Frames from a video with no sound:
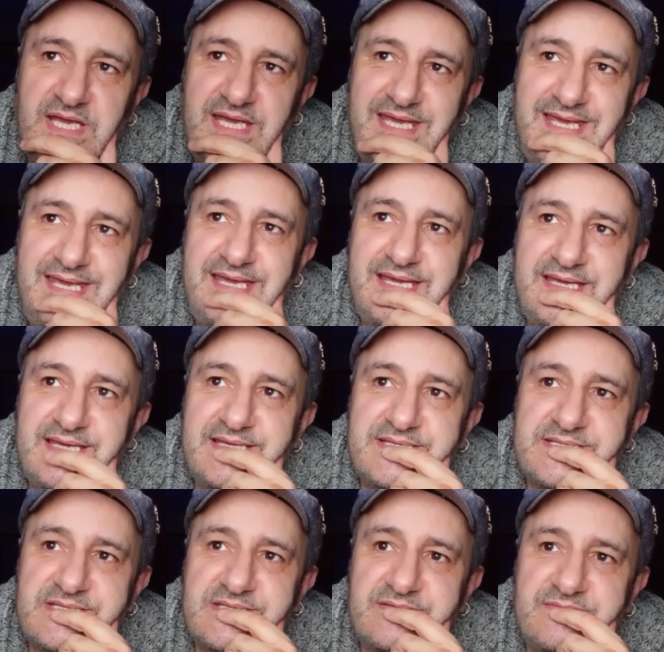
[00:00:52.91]
he
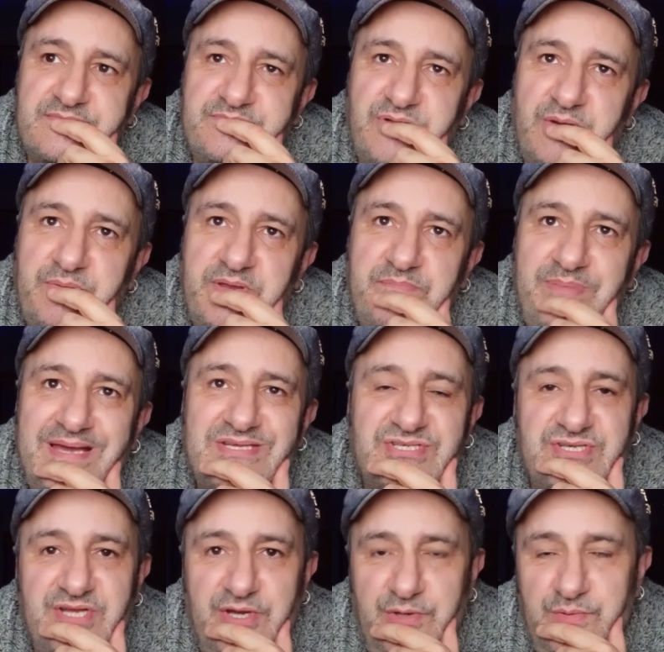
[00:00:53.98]
is probably
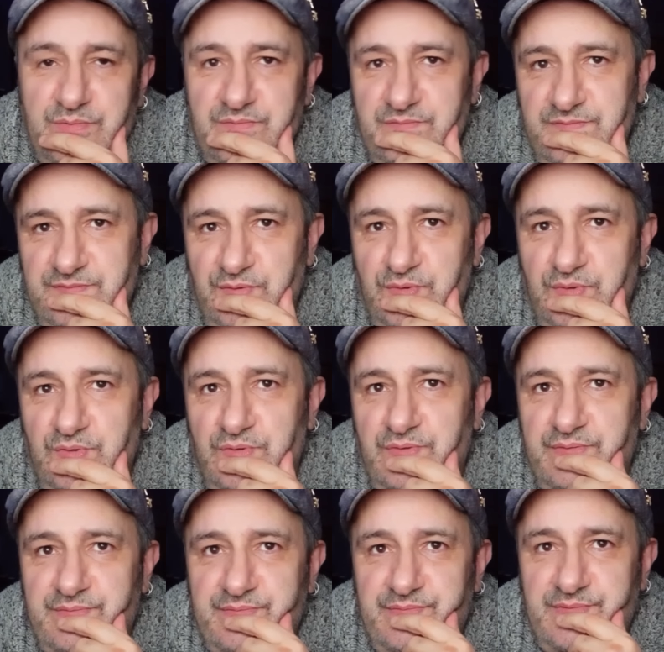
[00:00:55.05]
best known for
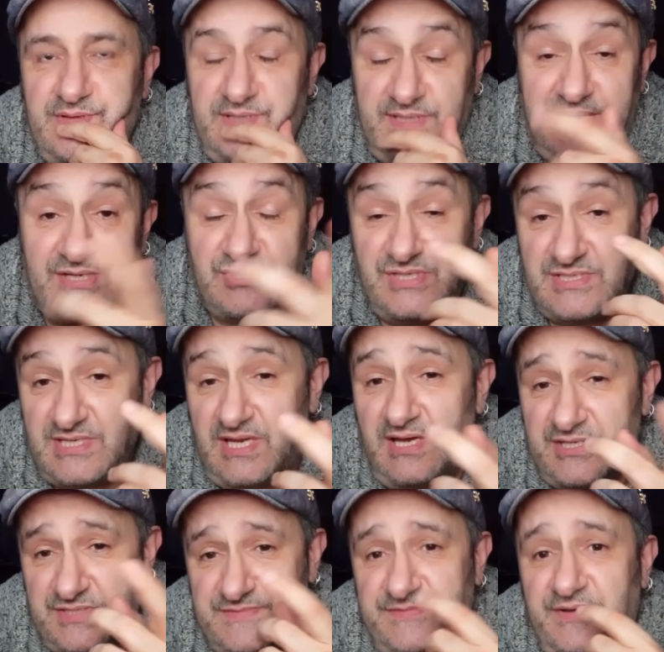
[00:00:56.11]
actually his
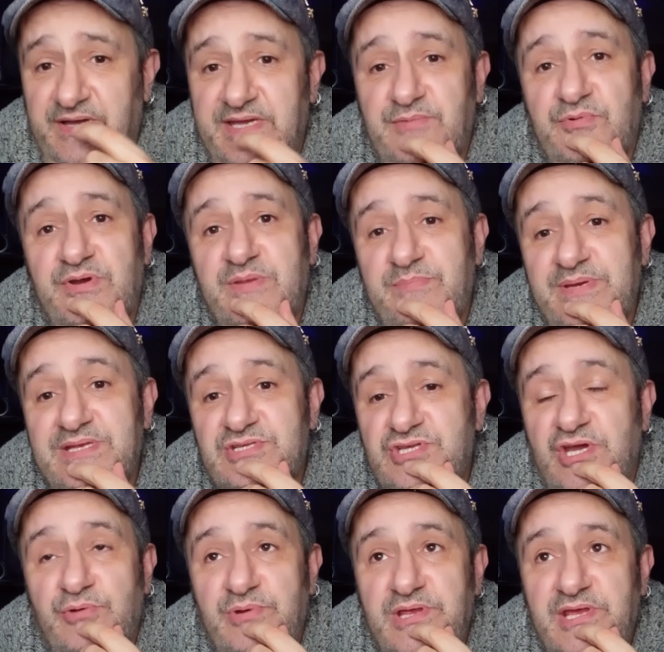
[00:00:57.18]
last fight where he beat
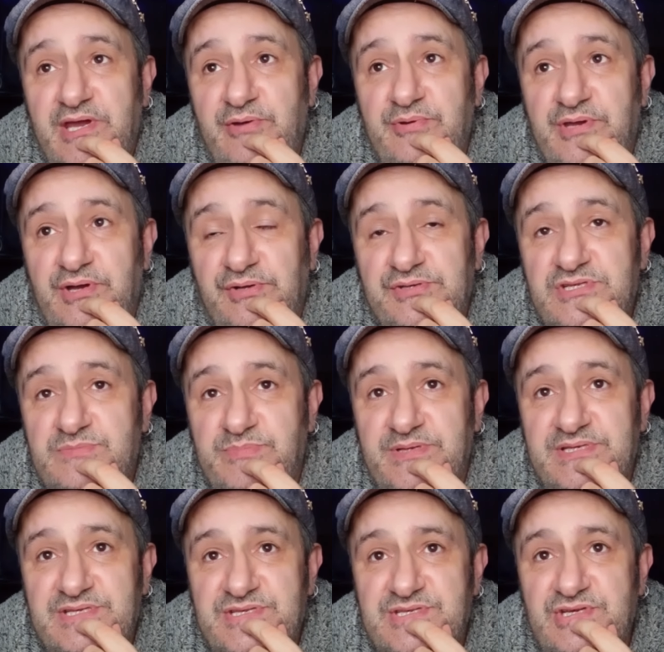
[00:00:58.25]
Tony Yoka on a
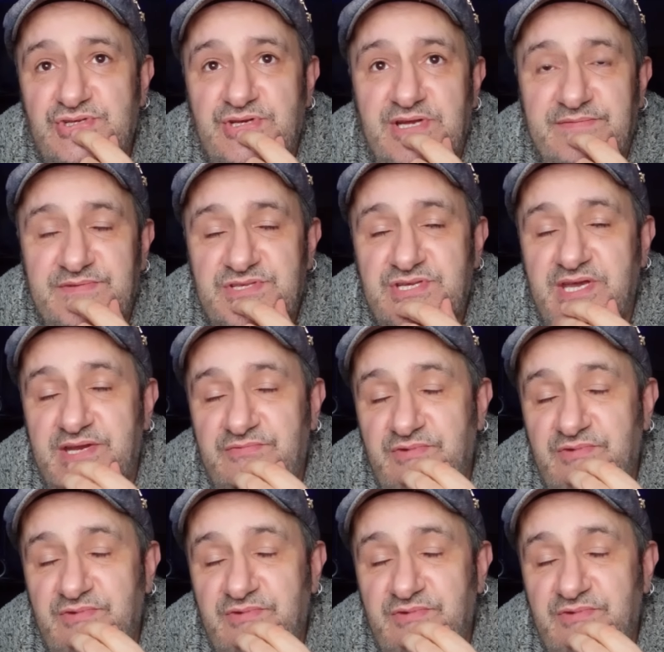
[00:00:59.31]
split decision over 10